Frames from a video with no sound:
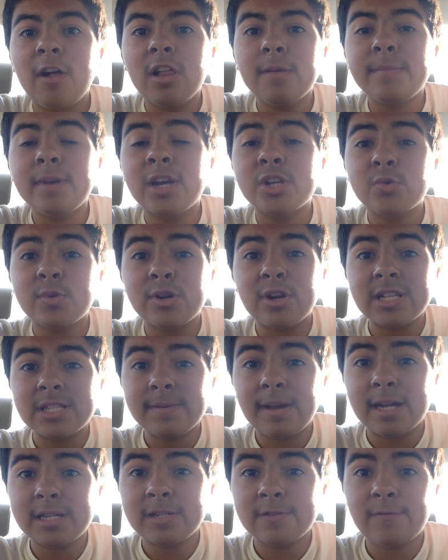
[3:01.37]
Follow me on Twitter at
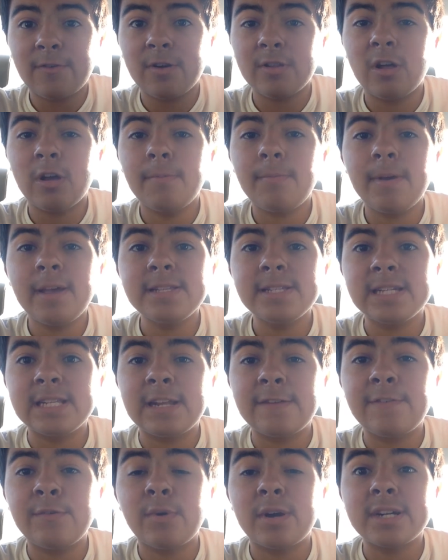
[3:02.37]
Sebastian for Lopez, and
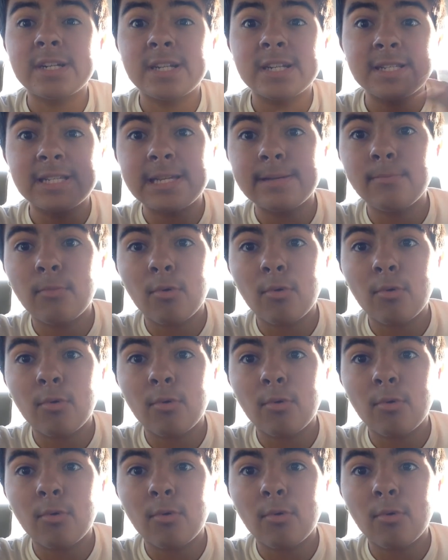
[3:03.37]
if you want to see